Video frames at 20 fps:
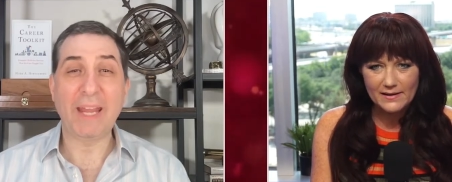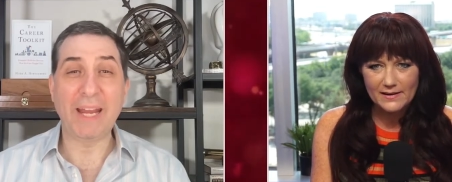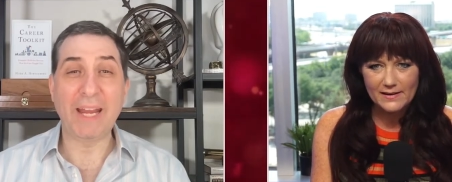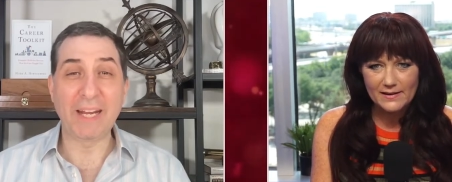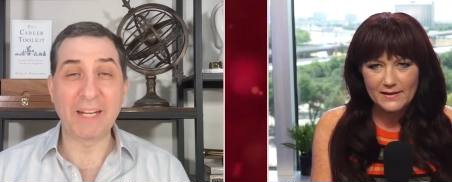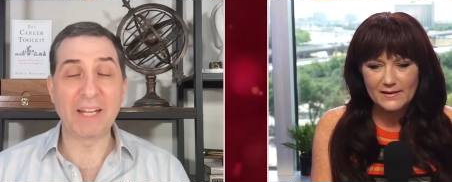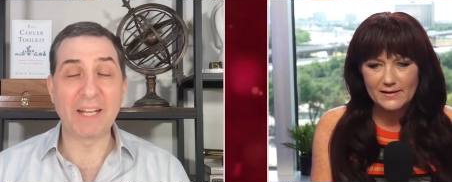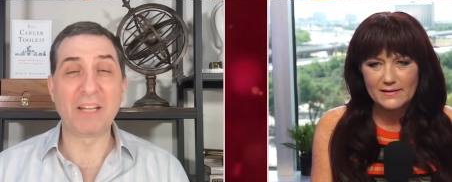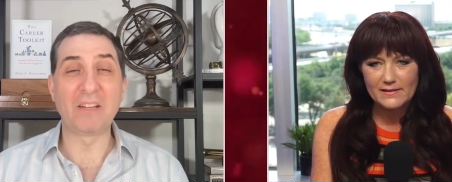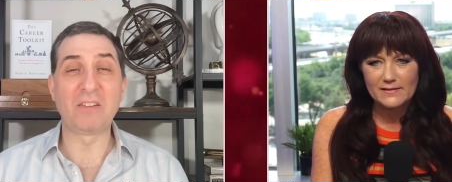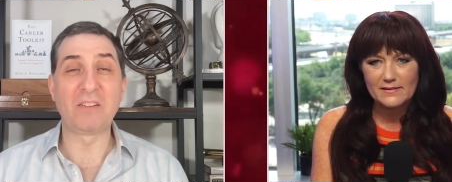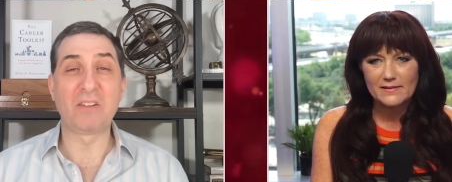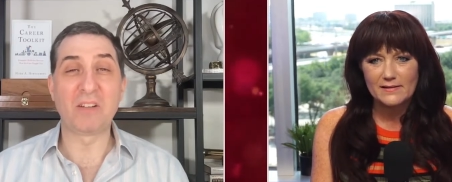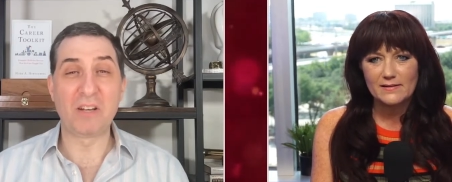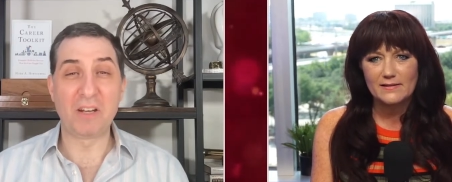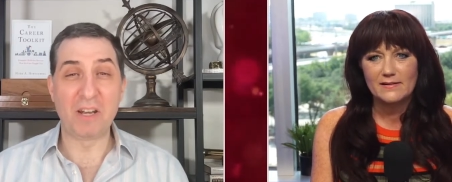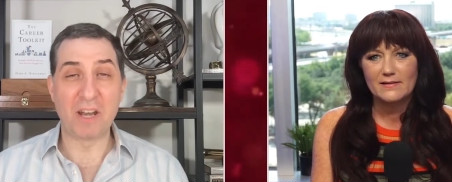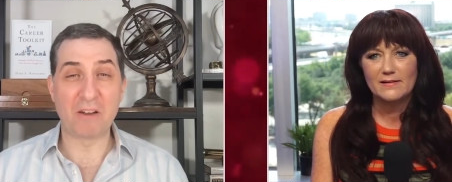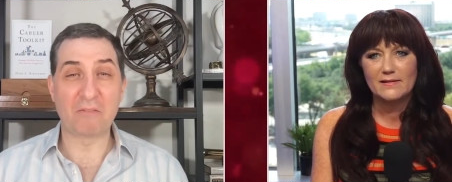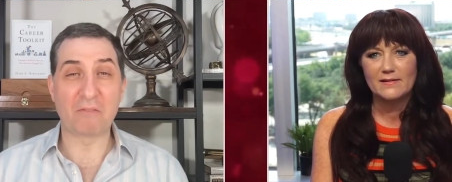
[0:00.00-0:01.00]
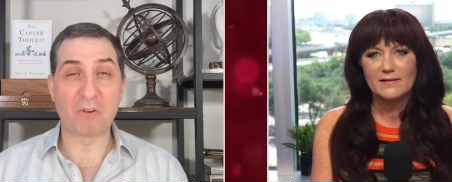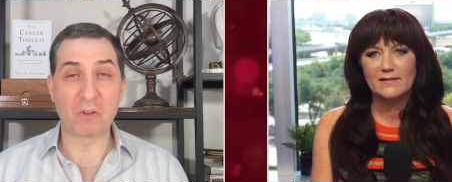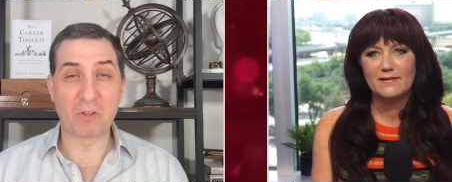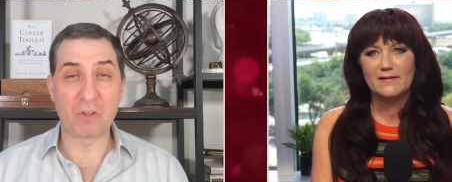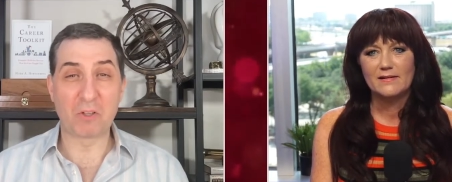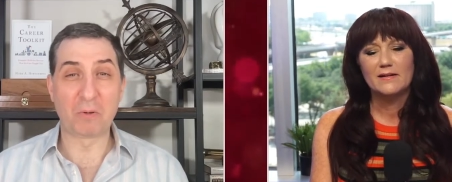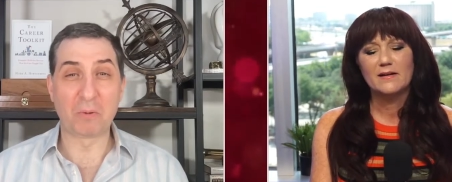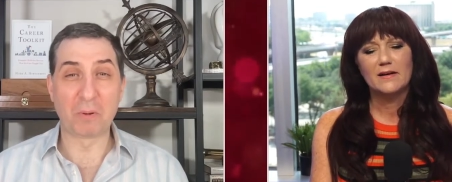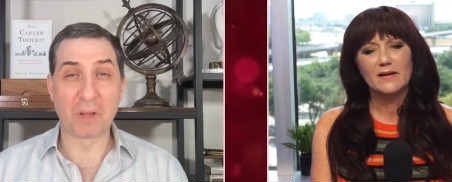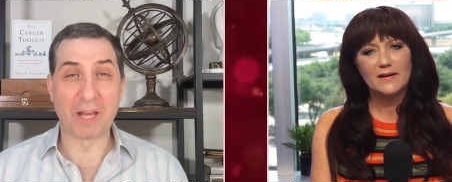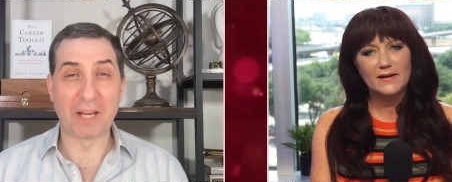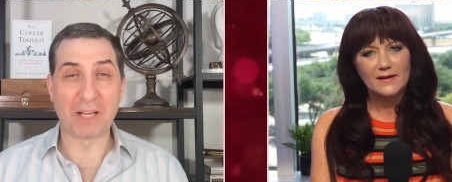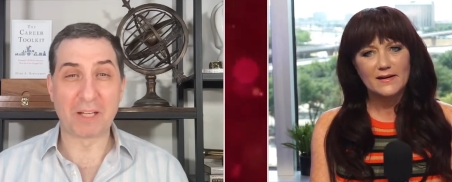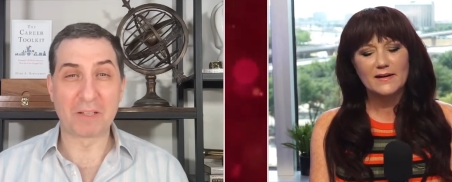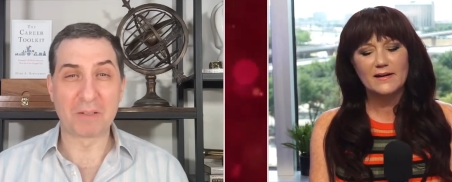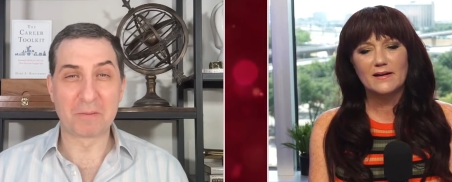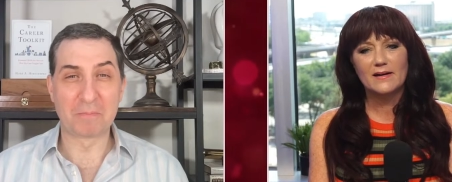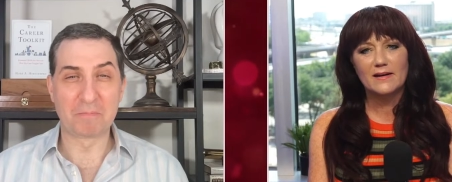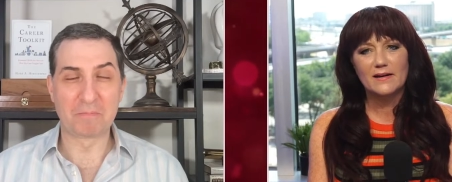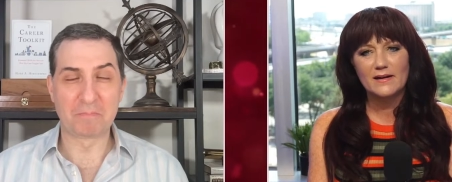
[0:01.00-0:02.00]
Speaker 1: It is never too
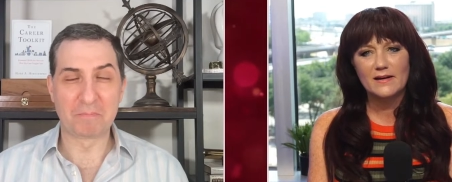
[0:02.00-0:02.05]
late.